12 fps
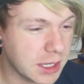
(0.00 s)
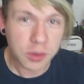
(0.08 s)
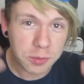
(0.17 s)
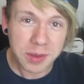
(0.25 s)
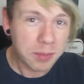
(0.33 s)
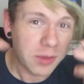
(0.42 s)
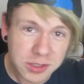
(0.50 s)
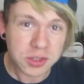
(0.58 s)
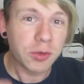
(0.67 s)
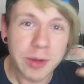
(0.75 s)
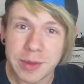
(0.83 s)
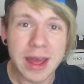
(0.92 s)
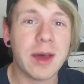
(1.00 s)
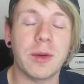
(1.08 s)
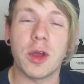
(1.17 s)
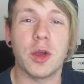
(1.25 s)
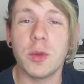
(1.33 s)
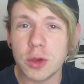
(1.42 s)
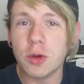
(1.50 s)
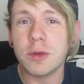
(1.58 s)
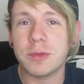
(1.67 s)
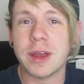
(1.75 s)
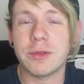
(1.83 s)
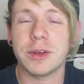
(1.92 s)
You people are screaming out, who are
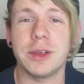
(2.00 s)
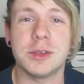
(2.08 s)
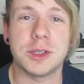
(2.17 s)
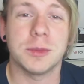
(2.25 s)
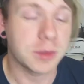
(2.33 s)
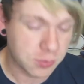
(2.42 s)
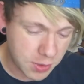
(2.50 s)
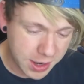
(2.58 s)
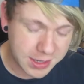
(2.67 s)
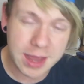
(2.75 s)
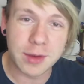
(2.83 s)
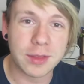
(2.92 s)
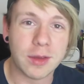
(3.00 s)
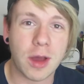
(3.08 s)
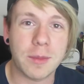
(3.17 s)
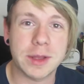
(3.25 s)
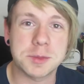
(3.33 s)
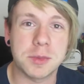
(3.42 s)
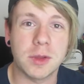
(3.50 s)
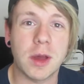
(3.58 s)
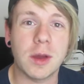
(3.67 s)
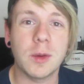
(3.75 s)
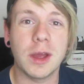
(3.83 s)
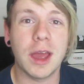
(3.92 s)
your favourite YouTubers? Write down in the comments
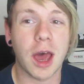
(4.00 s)
below.